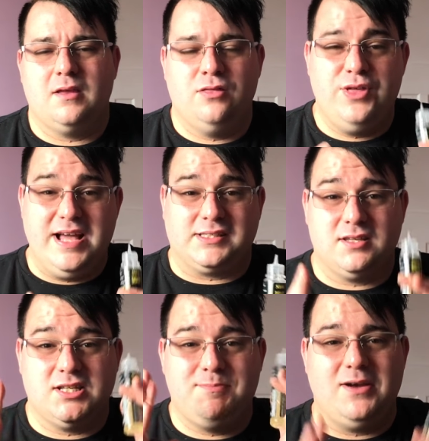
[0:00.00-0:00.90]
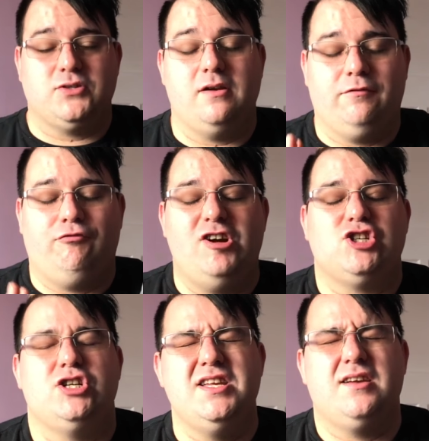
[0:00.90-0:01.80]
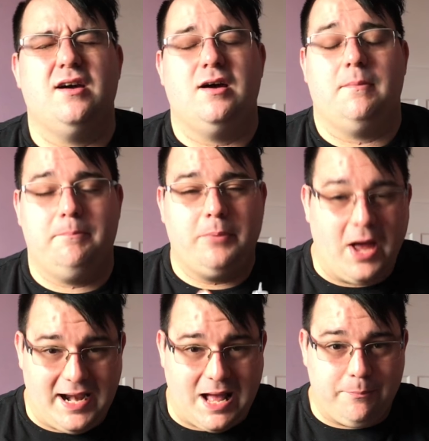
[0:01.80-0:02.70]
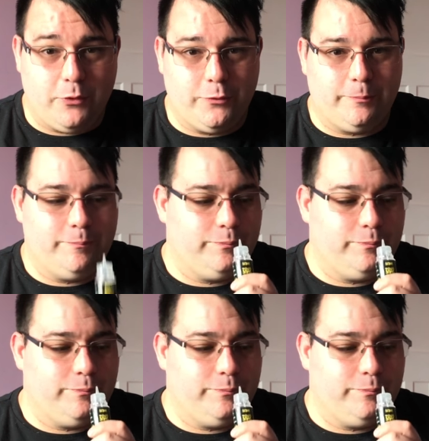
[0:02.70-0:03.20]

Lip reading: This smells like freshly cut pineapple.